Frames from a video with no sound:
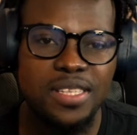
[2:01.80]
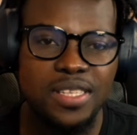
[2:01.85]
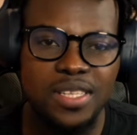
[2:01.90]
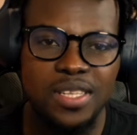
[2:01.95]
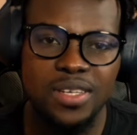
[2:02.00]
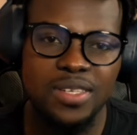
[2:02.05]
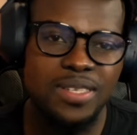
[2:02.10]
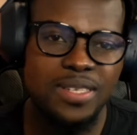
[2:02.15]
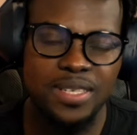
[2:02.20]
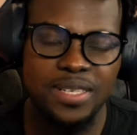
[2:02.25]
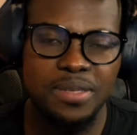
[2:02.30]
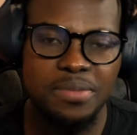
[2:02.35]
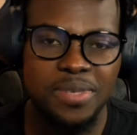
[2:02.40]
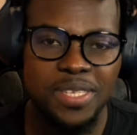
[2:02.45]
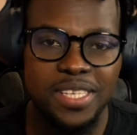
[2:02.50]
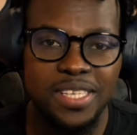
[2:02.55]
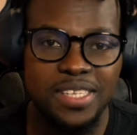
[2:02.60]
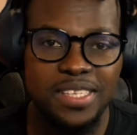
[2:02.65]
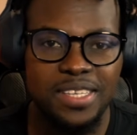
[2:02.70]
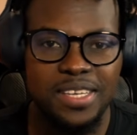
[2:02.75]

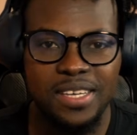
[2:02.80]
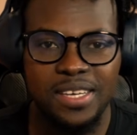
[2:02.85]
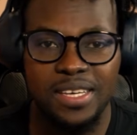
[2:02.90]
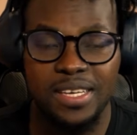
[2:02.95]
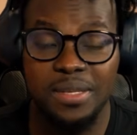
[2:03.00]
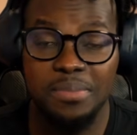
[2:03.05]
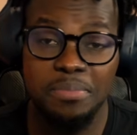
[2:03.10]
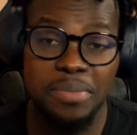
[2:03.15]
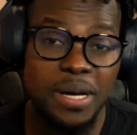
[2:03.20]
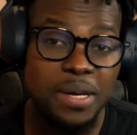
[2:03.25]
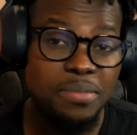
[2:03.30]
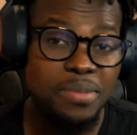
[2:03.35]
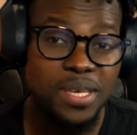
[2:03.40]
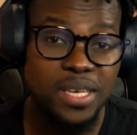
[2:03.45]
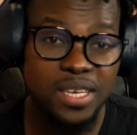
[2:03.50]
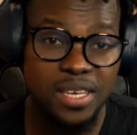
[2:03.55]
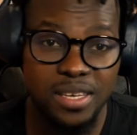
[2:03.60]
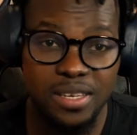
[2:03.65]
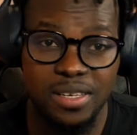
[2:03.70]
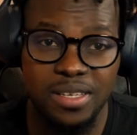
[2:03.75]
non-deterministic. It might
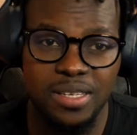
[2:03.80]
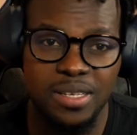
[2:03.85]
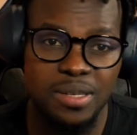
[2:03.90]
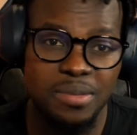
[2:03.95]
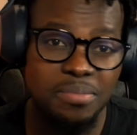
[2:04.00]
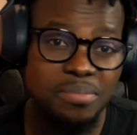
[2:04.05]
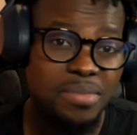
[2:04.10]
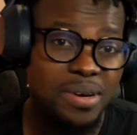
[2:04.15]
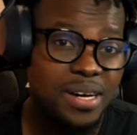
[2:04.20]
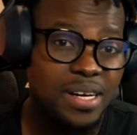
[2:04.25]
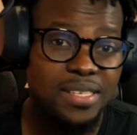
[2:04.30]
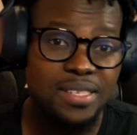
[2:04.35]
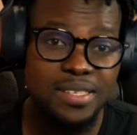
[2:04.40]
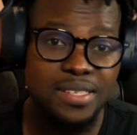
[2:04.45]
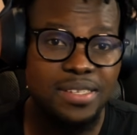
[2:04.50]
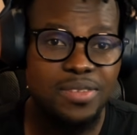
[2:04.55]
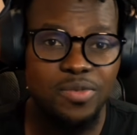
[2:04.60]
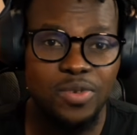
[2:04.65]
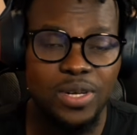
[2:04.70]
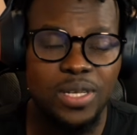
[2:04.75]
be good, it might,
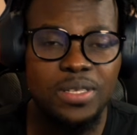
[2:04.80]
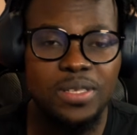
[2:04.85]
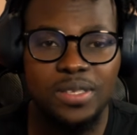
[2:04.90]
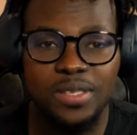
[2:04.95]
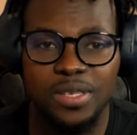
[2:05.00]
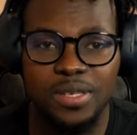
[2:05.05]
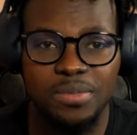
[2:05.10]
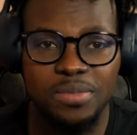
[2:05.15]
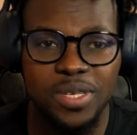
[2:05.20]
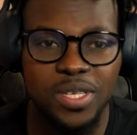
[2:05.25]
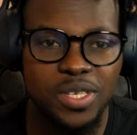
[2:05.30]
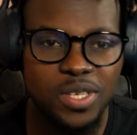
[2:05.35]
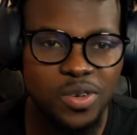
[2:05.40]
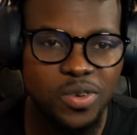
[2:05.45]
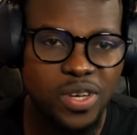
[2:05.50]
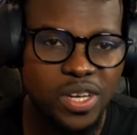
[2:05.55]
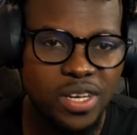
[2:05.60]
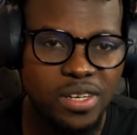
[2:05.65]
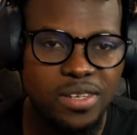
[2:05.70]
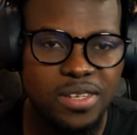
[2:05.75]
well, not be
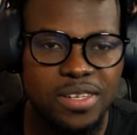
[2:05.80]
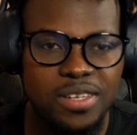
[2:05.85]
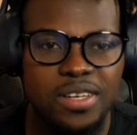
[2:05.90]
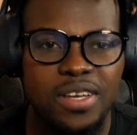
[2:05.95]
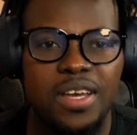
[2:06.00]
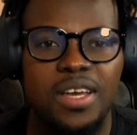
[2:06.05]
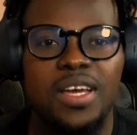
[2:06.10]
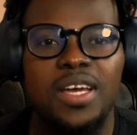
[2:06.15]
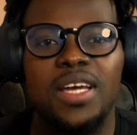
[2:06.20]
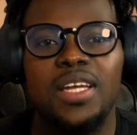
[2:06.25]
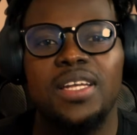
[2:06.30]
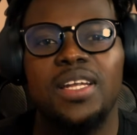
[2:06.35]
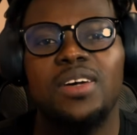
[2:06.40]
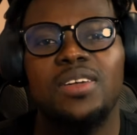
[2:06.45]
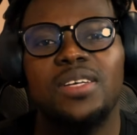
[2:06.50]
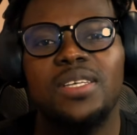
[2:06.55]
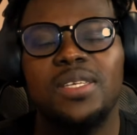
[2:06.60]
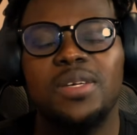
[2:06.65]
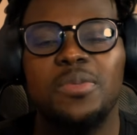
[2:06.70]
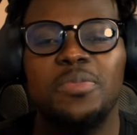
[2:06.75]
so good.
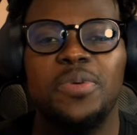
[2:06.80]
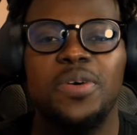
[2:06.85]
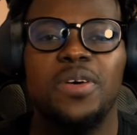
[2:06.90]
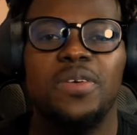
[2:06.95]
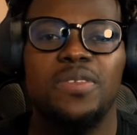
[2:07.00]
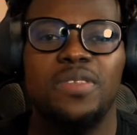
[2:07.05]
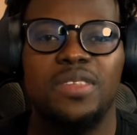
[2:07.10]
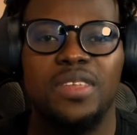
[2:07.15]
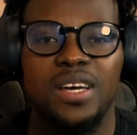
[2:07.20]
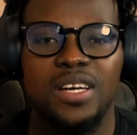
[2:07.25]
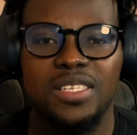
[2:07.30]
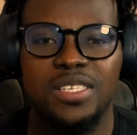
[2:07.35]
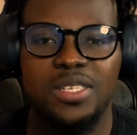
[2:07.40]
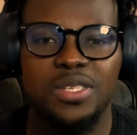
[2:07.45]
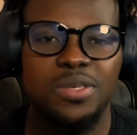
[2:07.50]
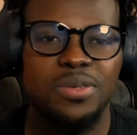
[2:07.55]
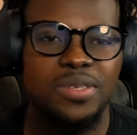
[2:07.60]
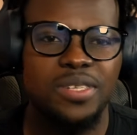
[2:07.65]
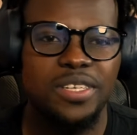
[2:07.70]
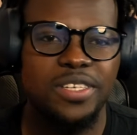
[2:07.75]
Now let's compare that
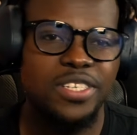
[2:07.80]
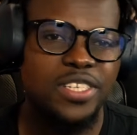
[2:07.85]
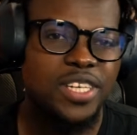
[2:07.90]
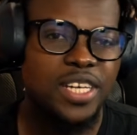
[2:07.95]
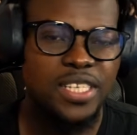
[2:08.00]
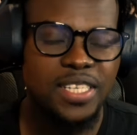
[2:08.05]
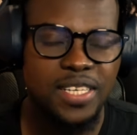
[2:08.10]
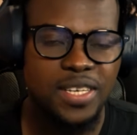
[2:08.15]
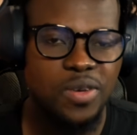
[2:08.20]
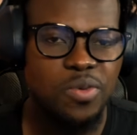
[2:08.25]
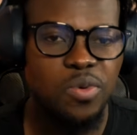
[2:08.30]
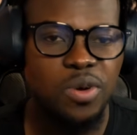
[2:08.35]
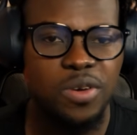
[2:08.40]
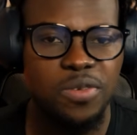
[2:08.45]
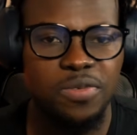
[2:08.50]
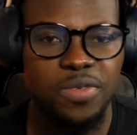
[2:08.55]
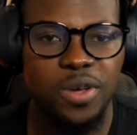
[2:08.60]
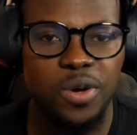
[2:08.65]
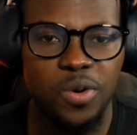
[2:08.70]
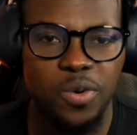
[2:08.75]
to an agentic
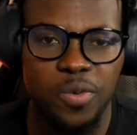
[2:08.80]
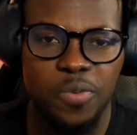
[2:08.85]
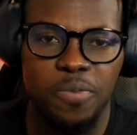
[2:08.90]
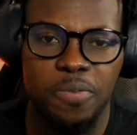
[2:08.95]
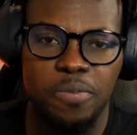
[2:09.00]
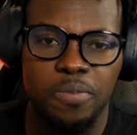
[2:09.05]
workflow.